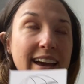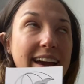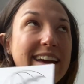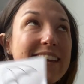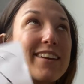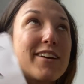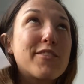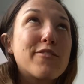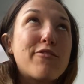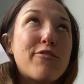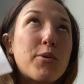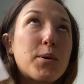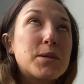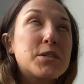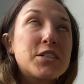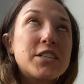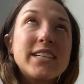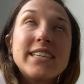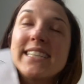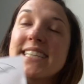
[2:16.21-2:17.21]
And
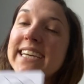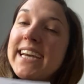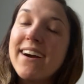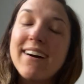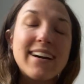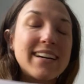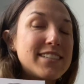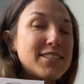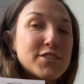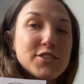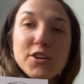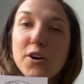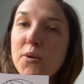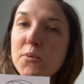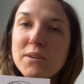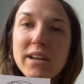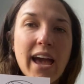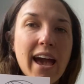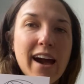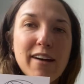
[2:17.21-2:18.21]
unfortunately, I
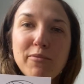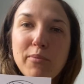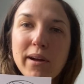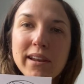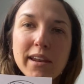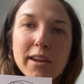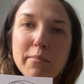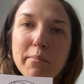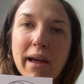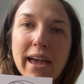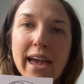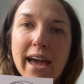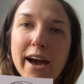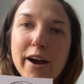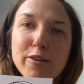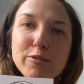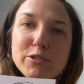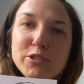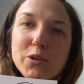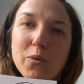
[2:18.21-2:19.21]
don't have one in my
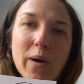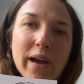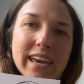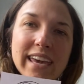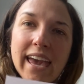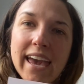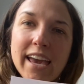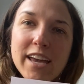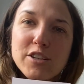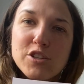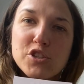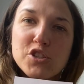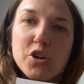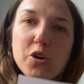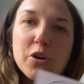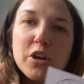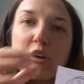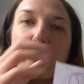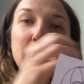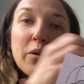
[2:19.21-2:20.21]
house, so I can't
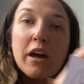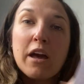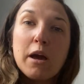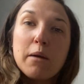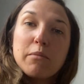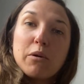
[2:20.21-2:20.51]
show you,